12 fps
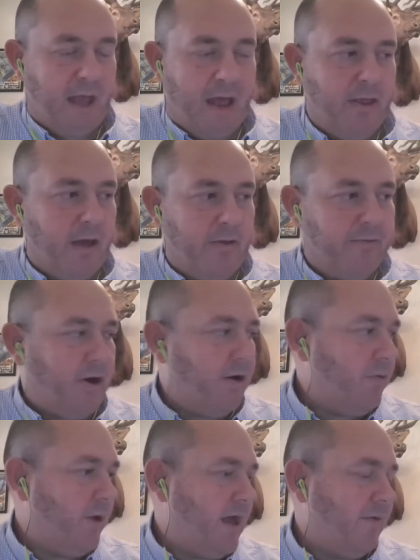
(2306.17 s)
now the
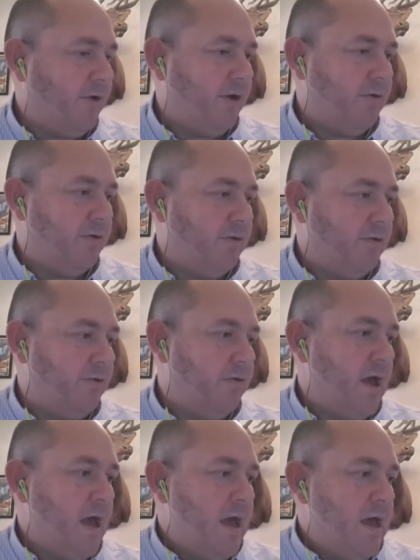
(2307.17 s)
fodder we have to go
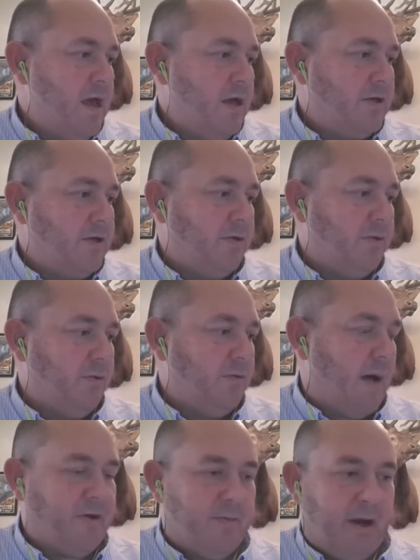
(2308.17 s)
through to
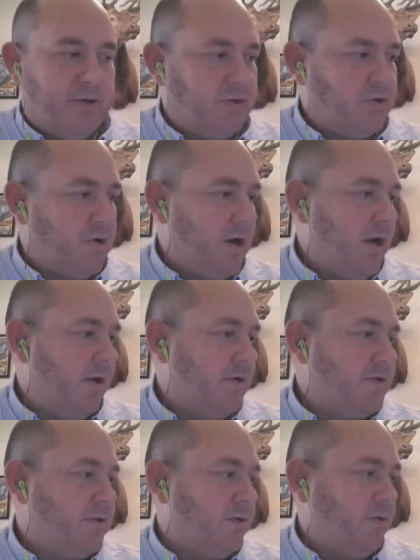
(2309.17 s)
optimize
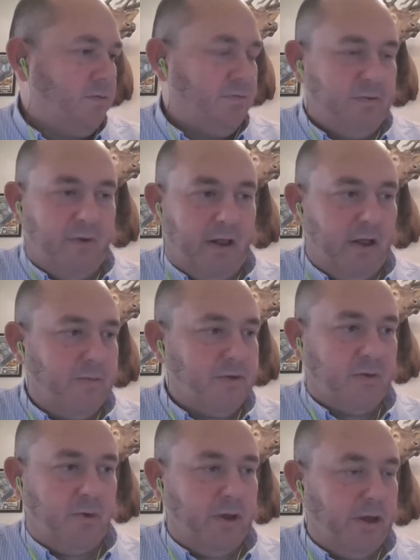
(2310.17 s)
trades, to
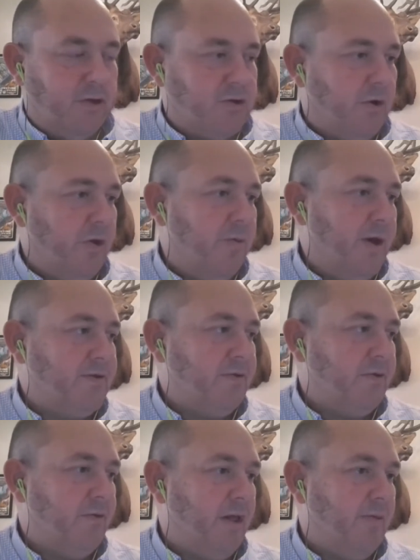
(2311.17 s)
develop, to really control the pace
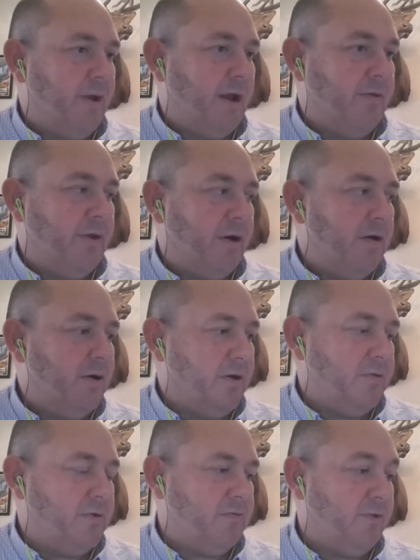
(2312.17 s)
of development out there.
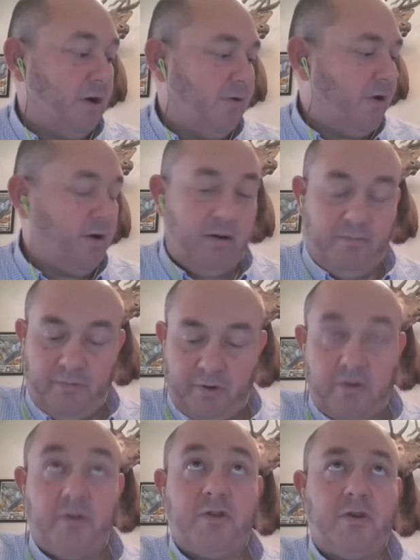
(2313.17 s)
It was a very, very,
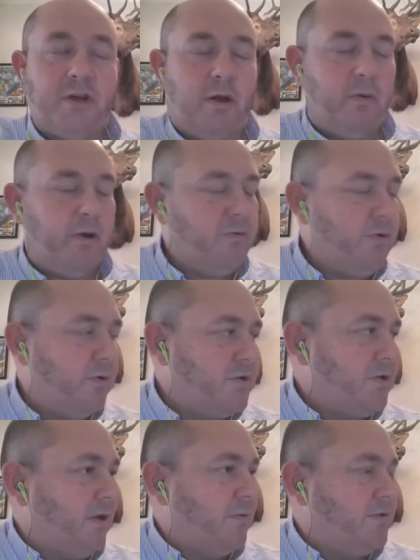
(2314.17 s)
the Shell one, of
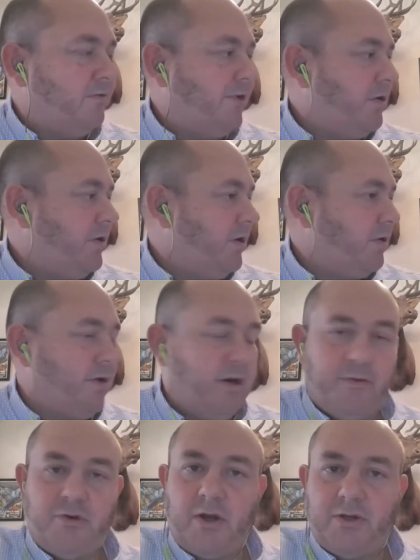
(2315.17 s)
course, that was a very
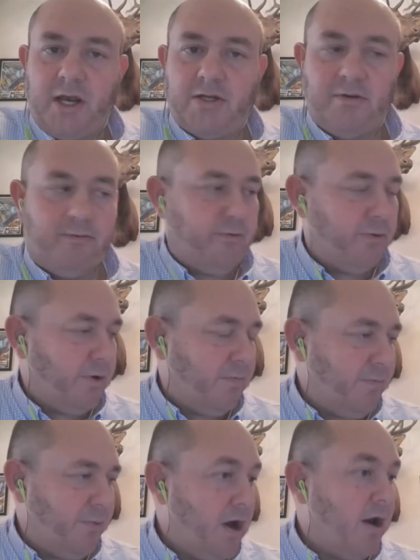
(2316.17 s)
accretive transaction
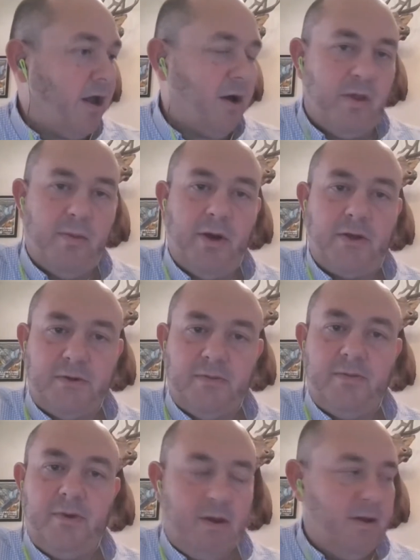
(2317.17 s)
for Conoco in the
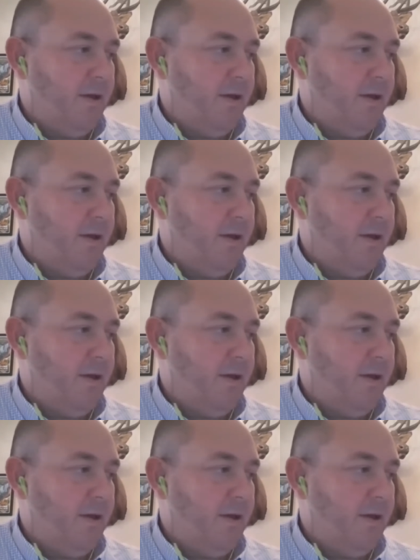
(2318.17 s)
basin.